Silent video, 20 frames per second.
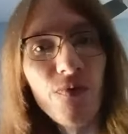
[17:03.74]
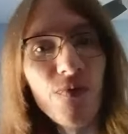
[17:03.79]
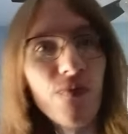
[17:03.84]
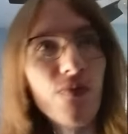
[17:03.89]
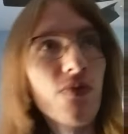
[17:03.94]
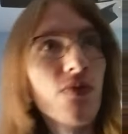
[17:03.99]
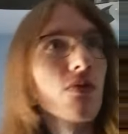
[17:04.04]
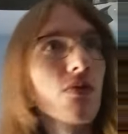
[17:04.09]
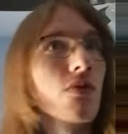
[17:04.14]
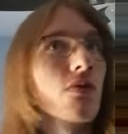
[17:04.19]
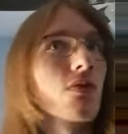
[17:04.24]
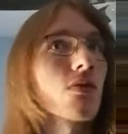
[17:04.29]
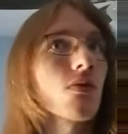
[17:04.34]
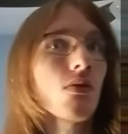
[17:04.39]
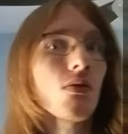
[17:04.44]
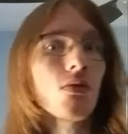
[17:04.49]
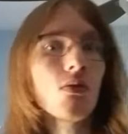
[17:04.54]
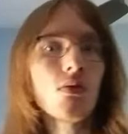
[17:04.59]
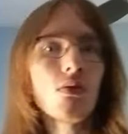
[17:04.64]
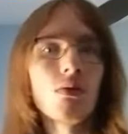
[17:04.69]

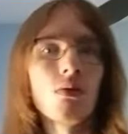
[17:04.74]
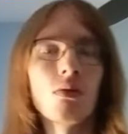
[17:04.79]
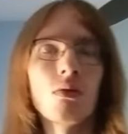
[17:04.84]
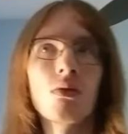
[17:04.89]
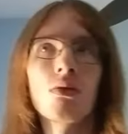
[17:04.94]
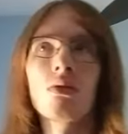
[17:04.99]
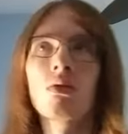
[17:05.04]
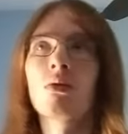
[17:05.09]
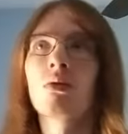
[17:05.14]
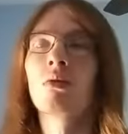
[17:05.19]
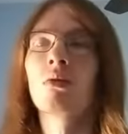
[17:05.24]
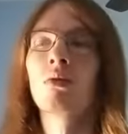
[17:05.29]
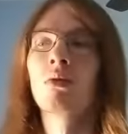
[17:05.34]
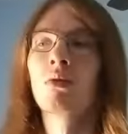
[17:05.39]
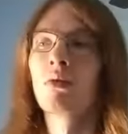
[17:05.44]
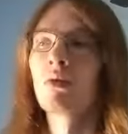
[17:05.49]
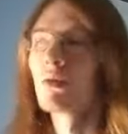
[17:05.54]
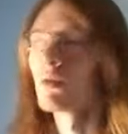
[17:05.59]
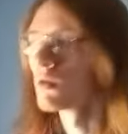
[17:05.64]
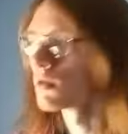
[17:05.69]

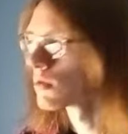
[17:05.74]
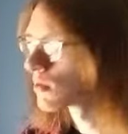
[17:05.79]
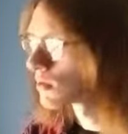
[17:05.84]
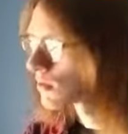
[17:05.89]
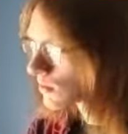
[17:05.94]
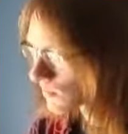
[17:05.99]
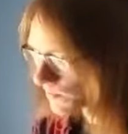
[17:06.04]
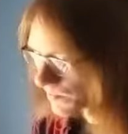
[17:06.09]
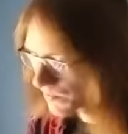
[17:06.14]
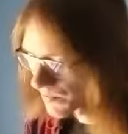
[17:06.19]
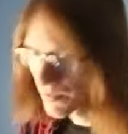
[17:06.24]
(silence)